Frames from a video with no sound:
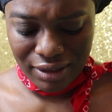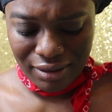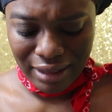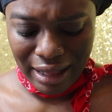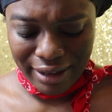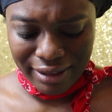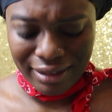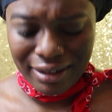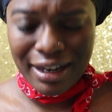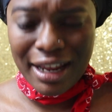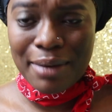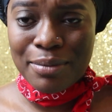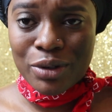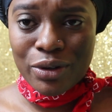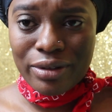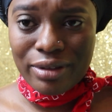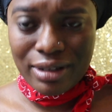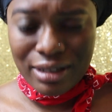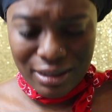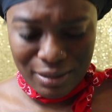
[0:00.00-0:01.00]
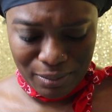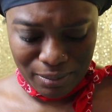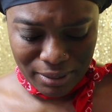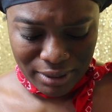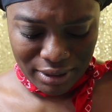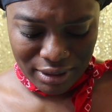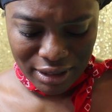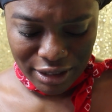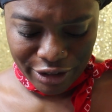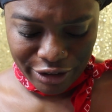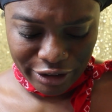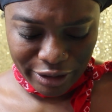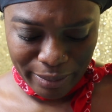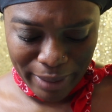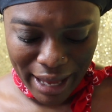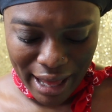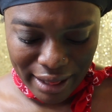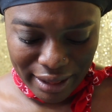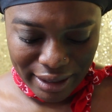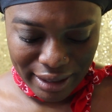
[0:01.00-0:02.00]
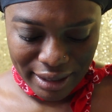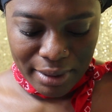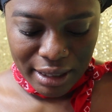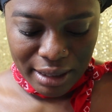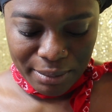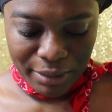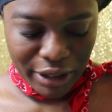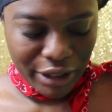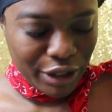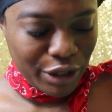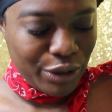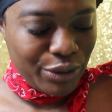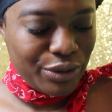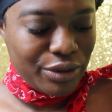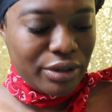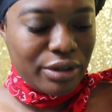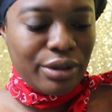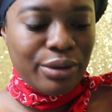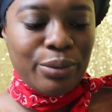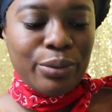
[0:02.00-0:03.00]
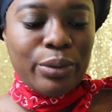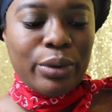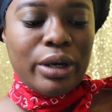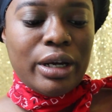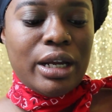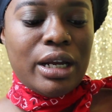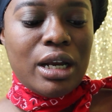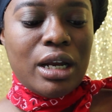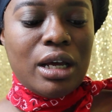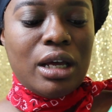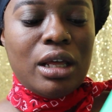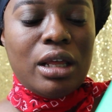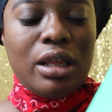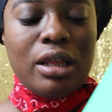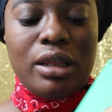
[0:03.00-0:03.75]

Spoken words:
like the names on this particular palette, but I'm gonna use the one,